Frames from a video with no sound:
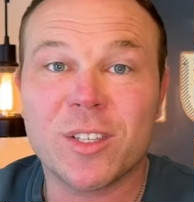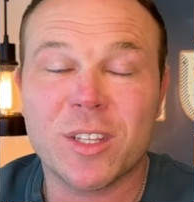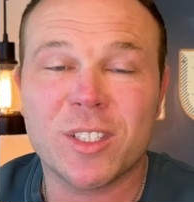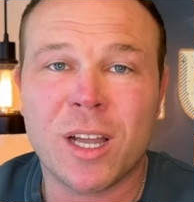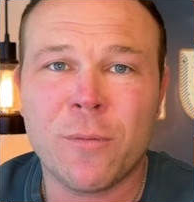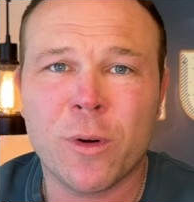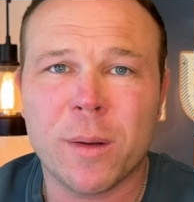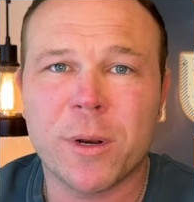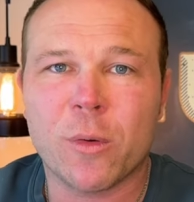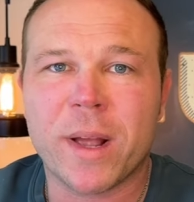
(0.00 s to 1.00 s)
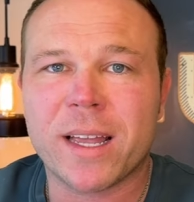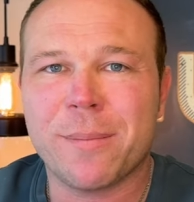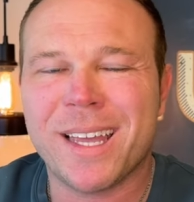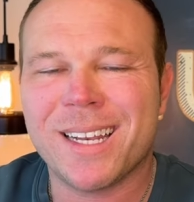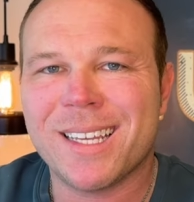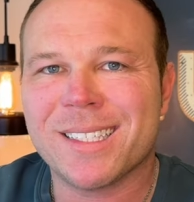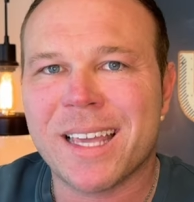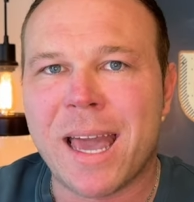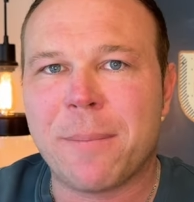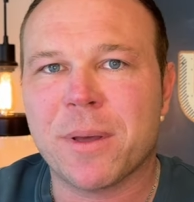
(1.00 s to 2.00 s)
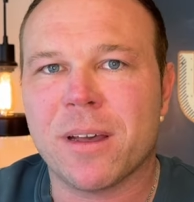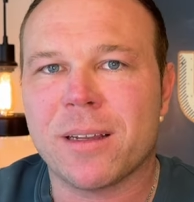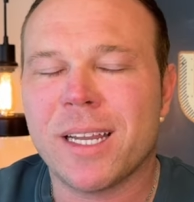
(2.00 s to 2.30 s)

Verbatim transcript: software I'm gonna recommend is CapCut.